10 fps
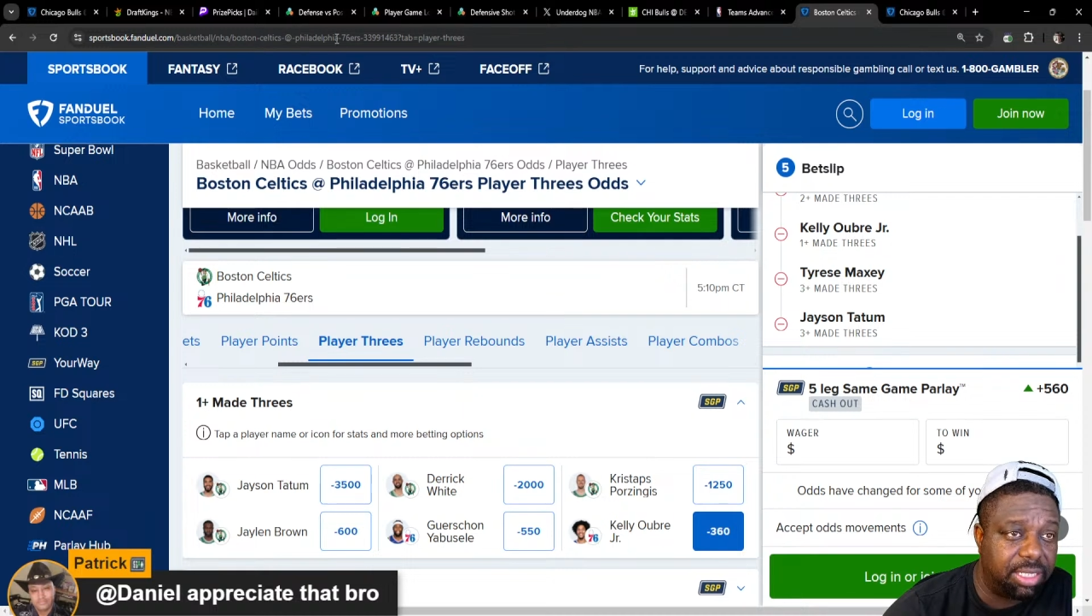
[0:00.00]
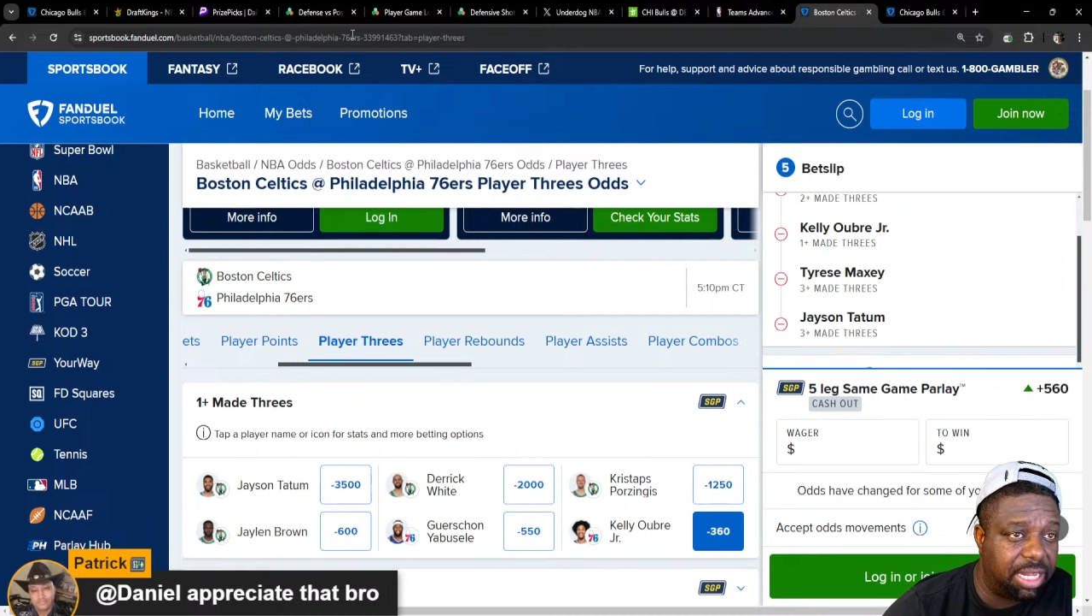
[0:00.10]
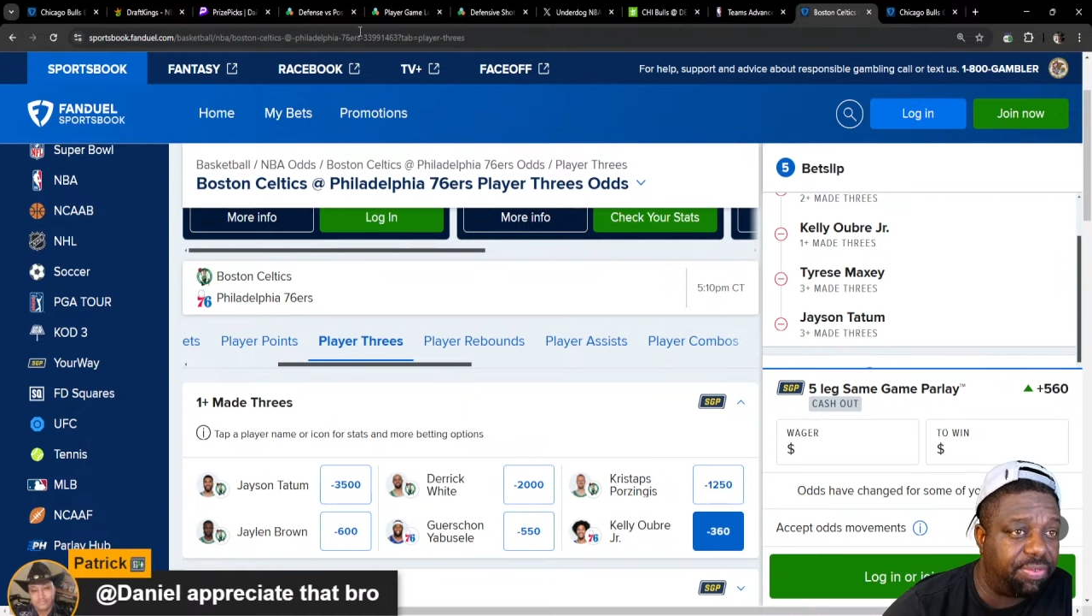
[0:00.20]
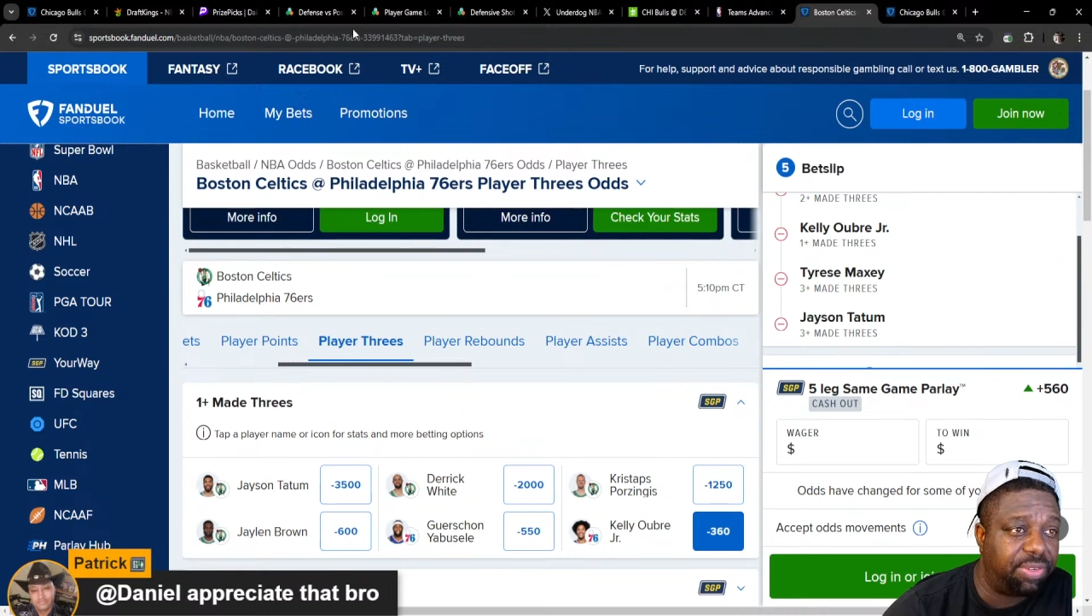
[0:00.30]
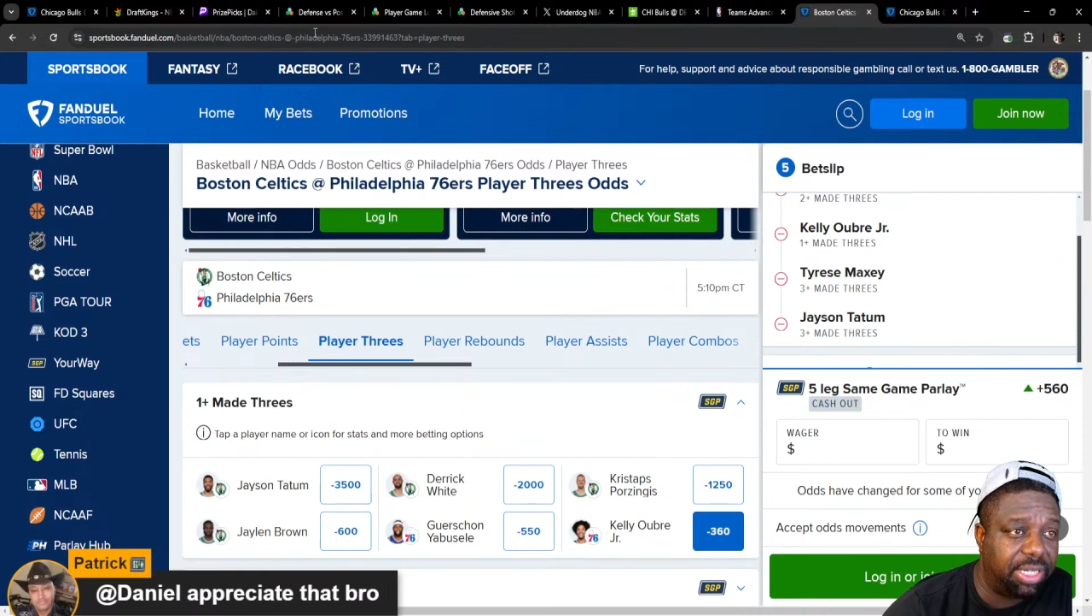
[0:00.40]

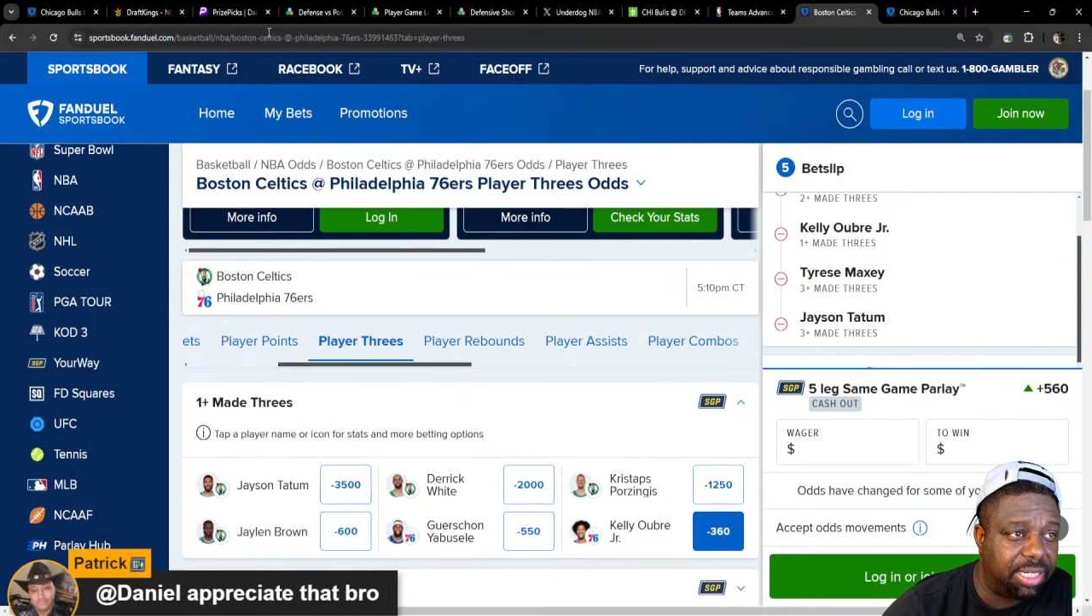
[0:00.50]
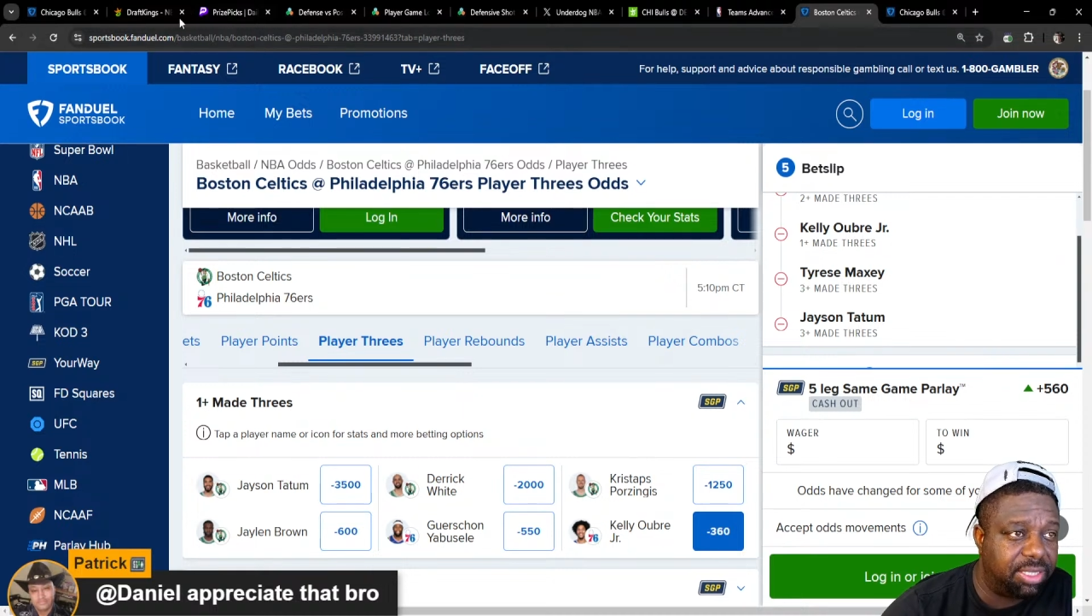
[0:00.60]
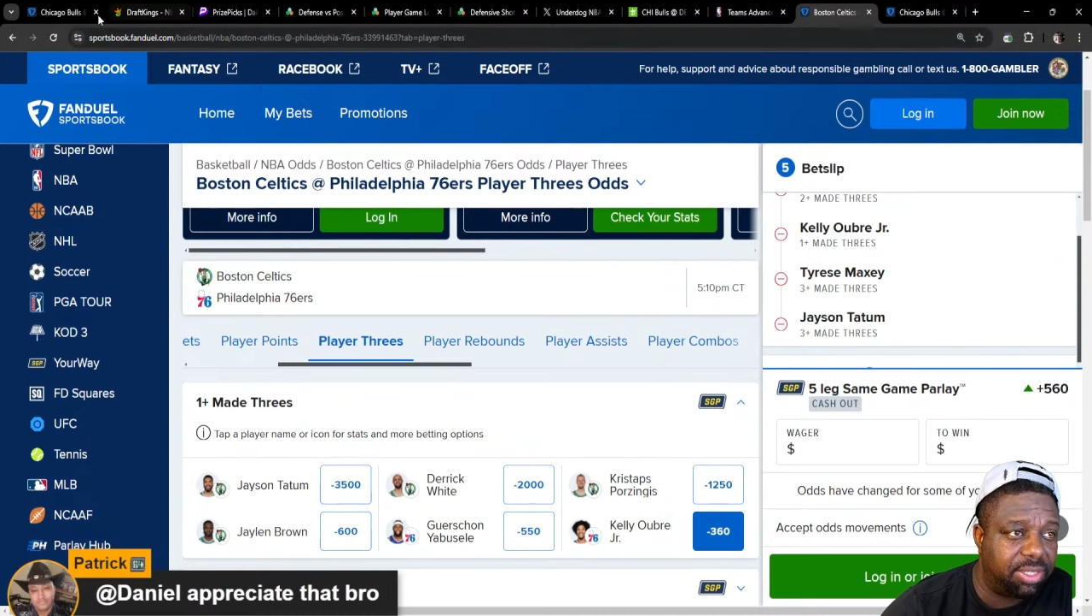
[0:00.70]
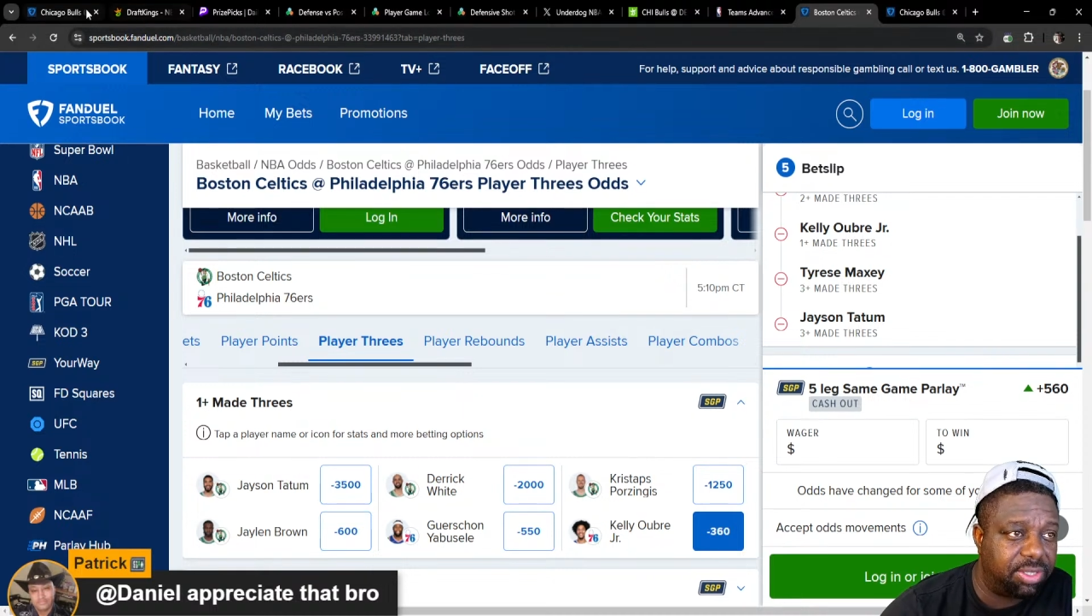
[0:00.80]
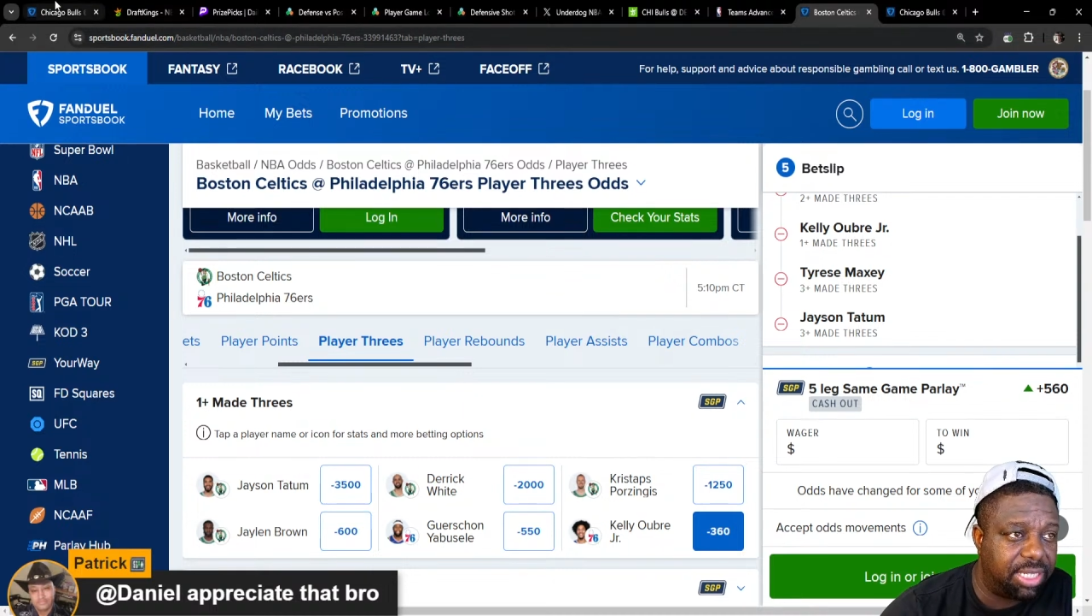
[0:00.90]
definitely
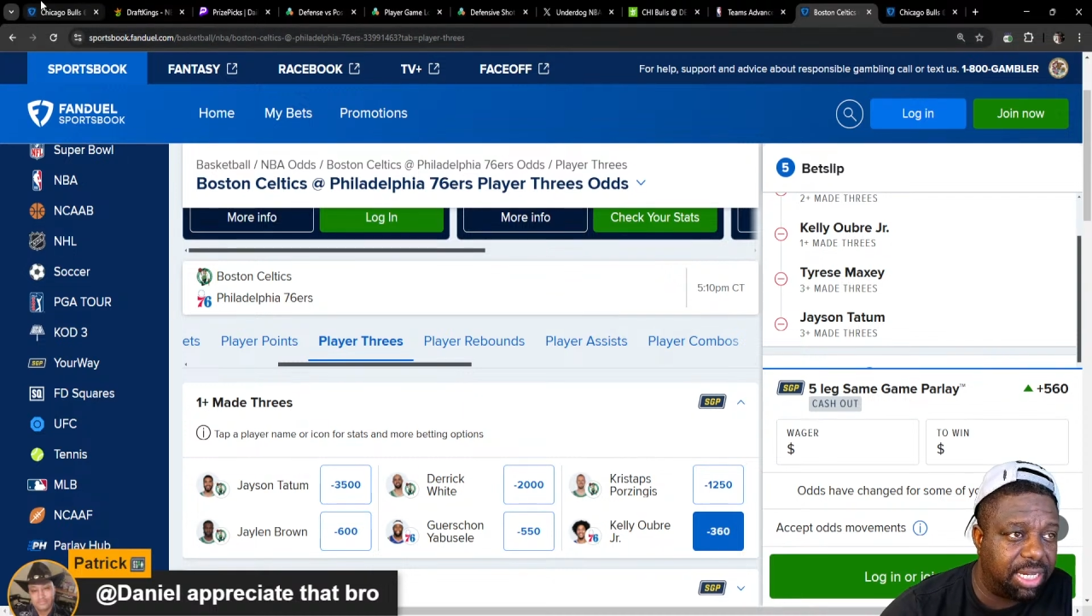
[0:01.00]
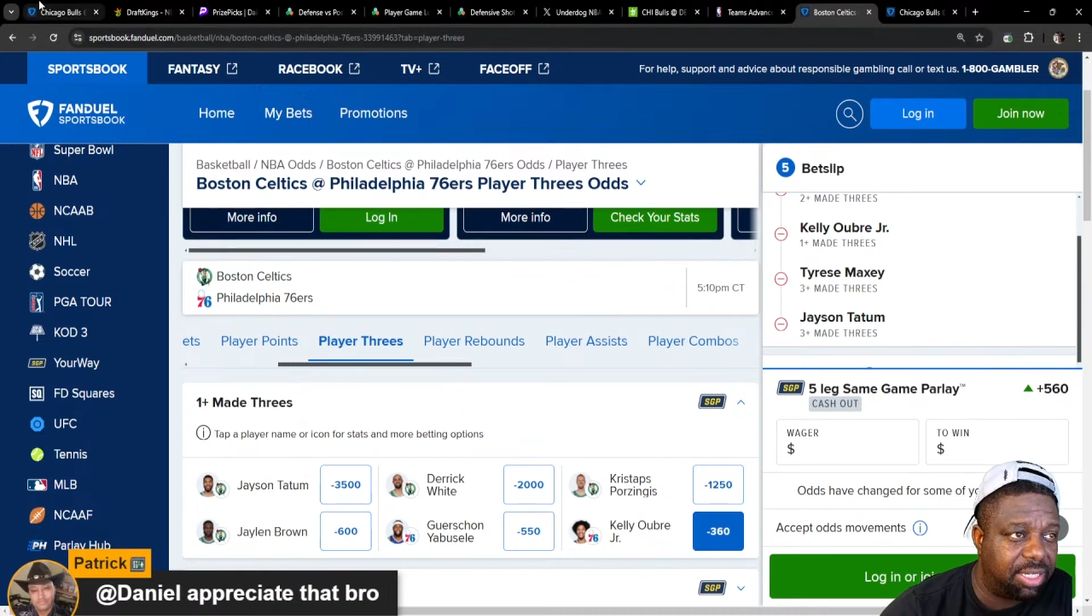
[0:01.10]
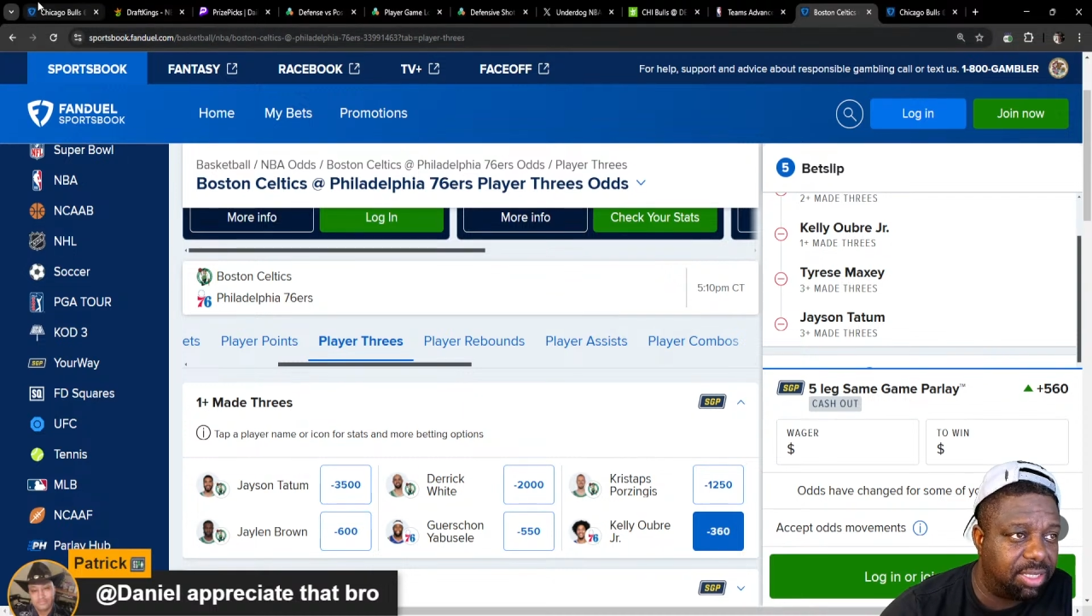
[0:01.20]
easier said